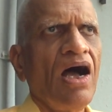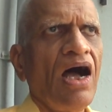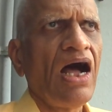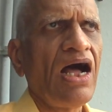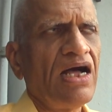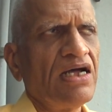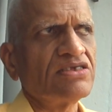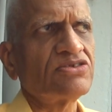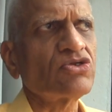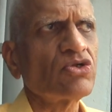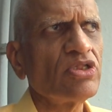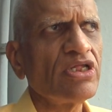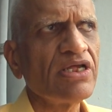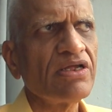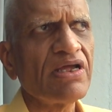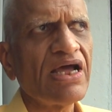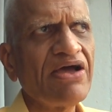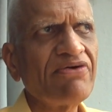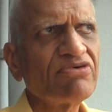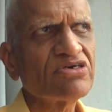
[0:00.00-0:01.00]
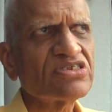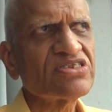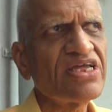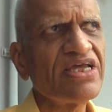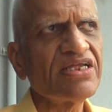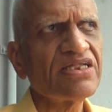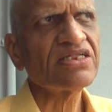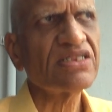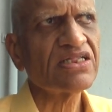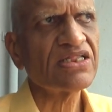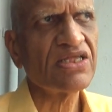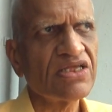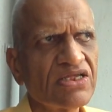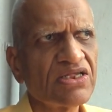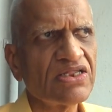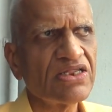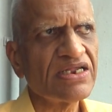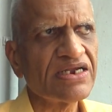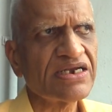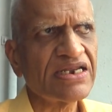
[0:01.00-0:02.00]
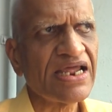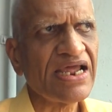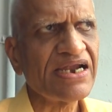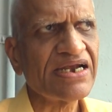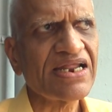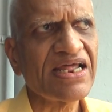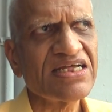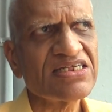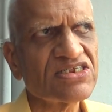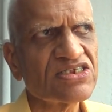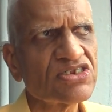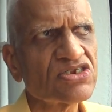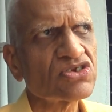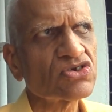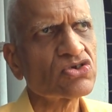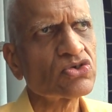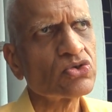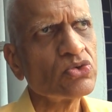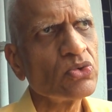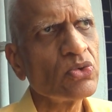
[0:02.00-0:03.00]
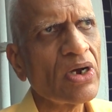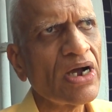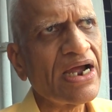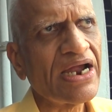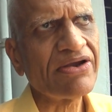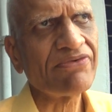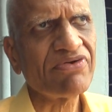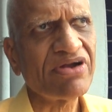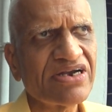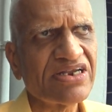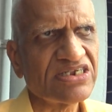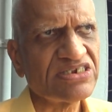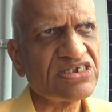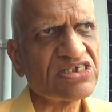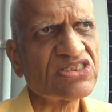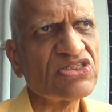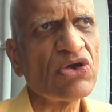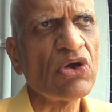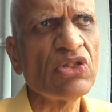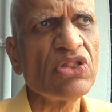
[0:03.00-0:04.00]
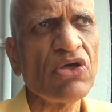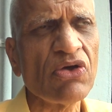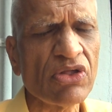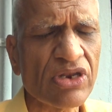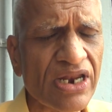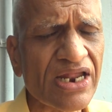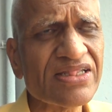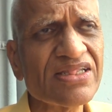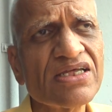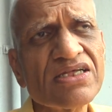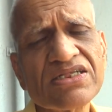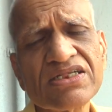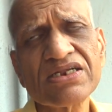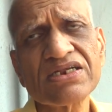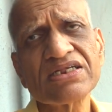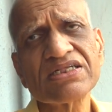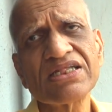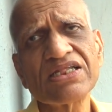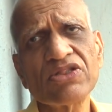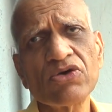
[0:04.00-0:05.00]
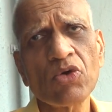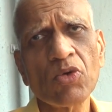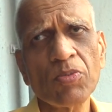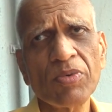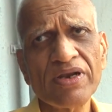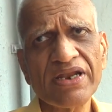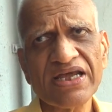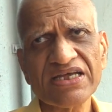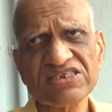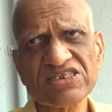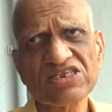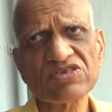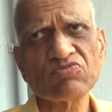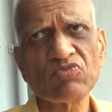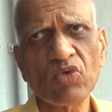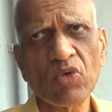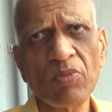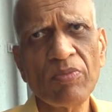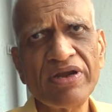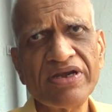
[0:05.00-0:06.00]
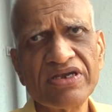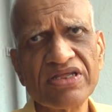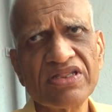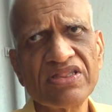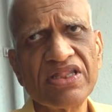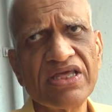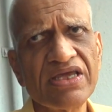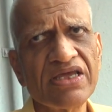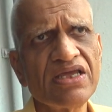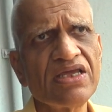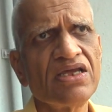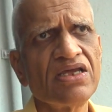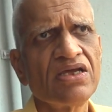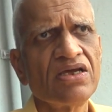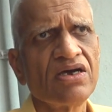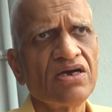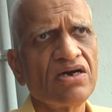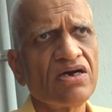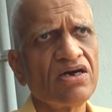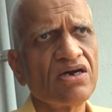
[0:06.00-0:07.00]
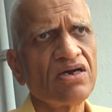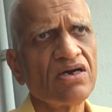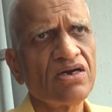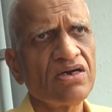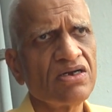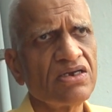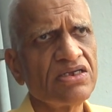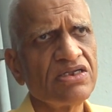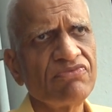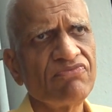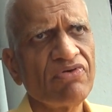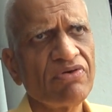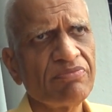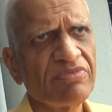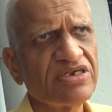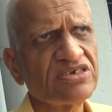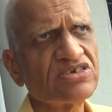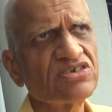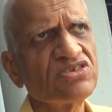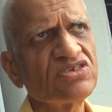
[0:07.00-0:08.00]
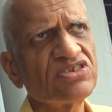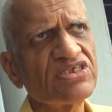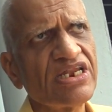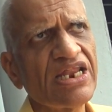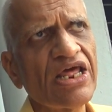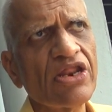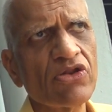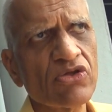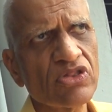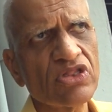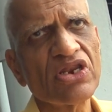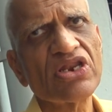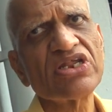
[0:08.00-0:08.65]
It has two advantages. The open access movement in the information scenario, the